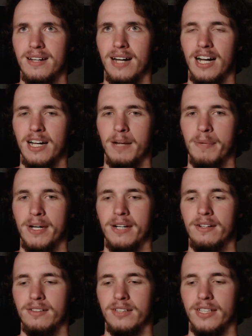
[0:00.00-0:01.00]
I
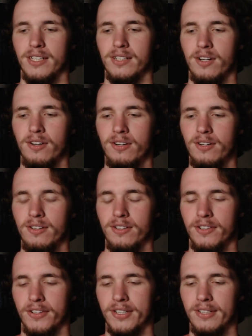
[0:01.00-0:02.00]
apparently
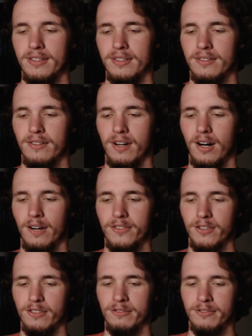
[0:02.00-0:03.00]
called off
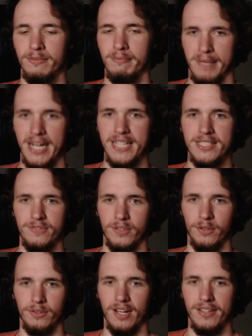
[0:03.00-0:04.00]
of Matt's
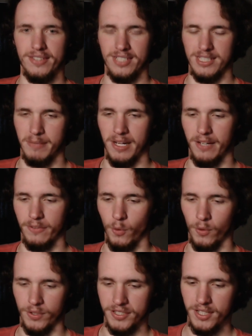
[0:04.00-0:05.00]
phone, not this Matt, of
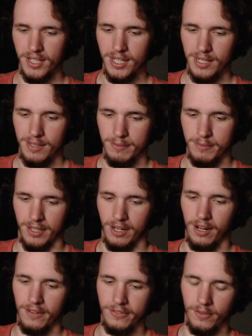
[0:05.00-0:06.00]
course, but
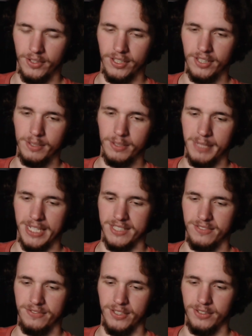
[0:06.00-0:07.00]
off of another
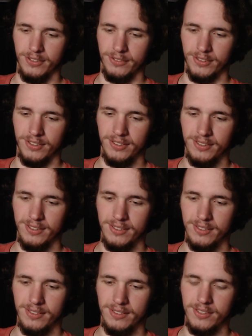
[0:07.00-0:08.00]
Matt's phone
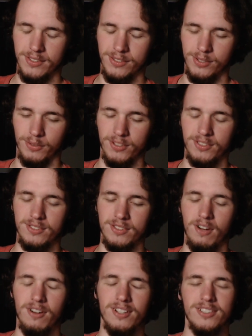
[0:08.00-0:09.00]
to
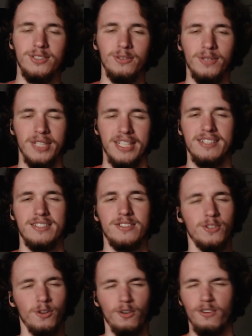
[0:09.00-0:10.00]
talk to his
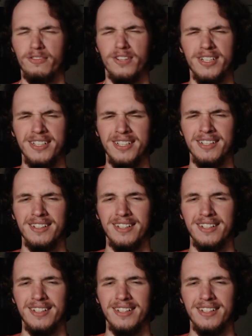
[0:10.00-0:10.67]
girlfriend.